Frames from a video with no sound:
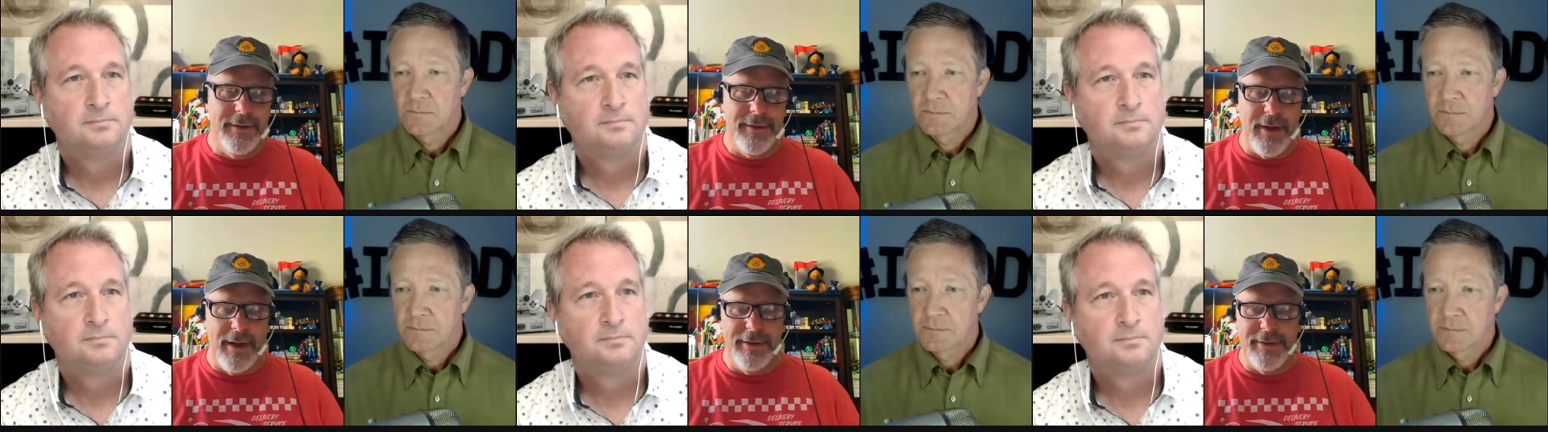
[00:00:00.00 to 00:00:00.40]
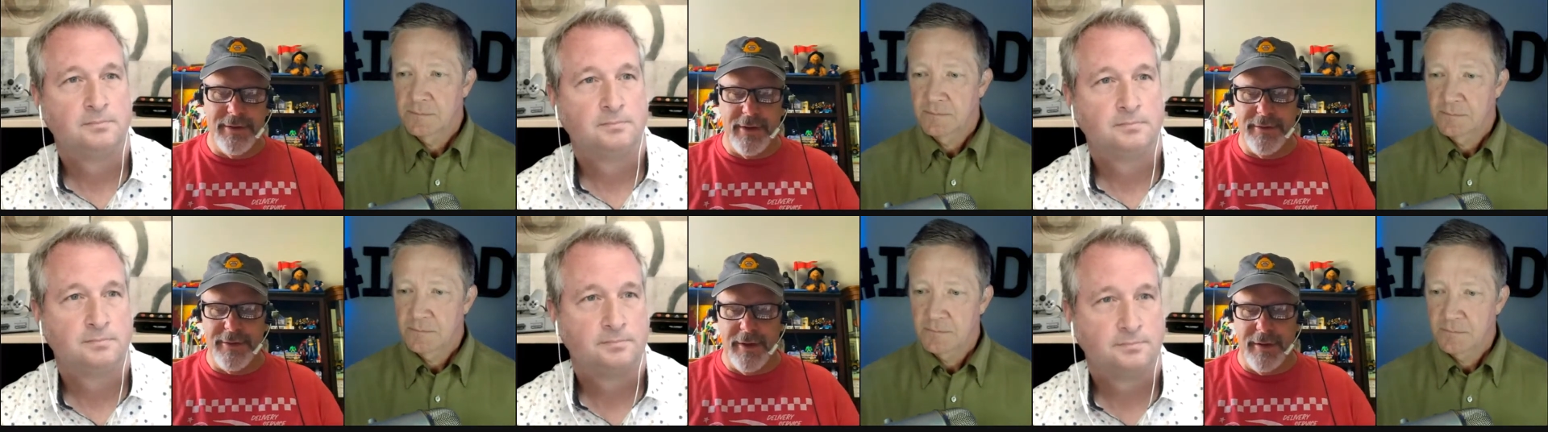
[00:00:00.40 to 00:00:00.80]
Speaker 1: Design
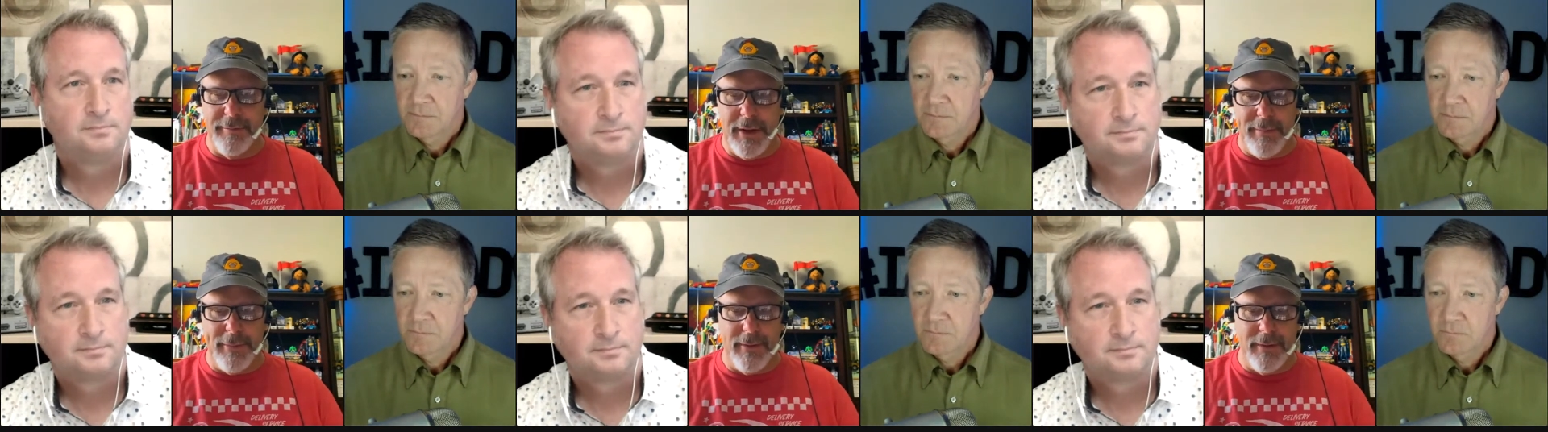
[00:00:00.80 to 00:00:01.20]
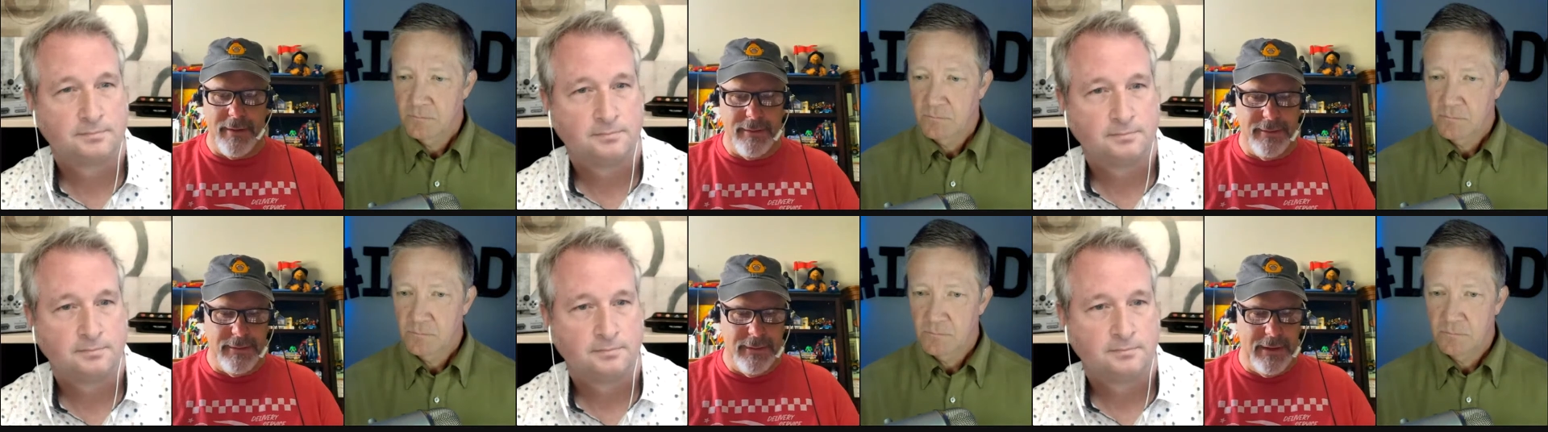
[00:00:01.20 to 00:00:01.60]
starts on paper,
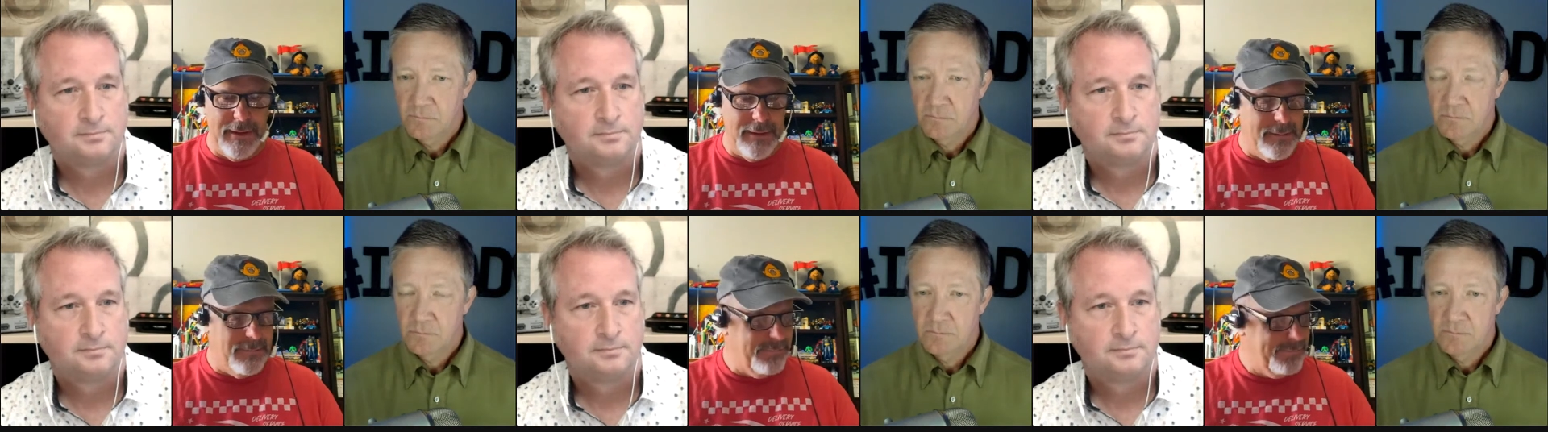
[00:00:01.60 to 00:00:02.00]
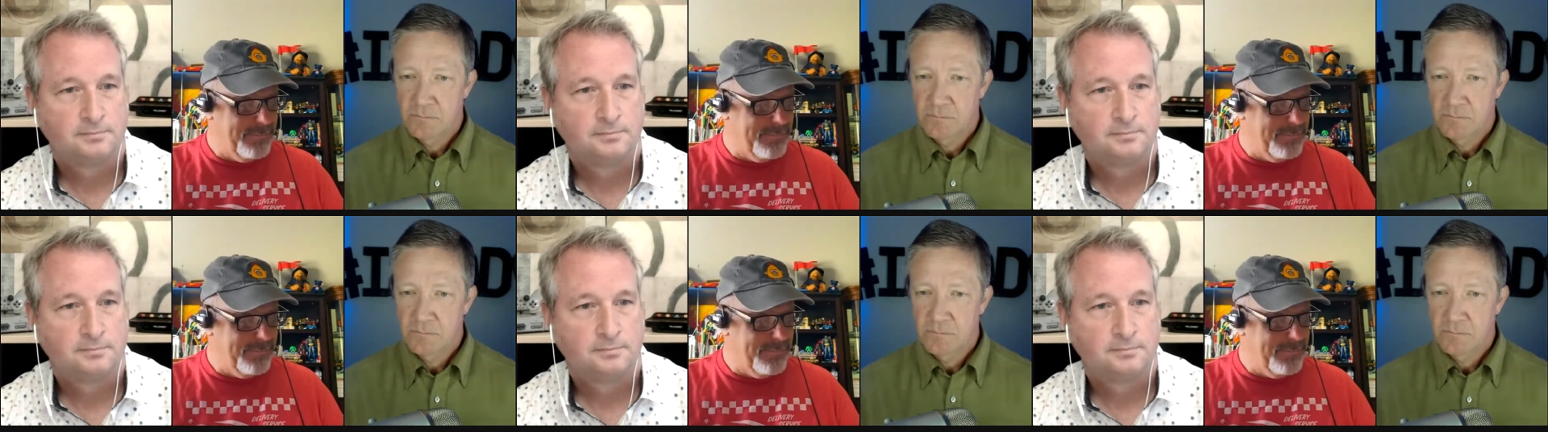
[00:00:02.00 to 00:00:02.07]
um,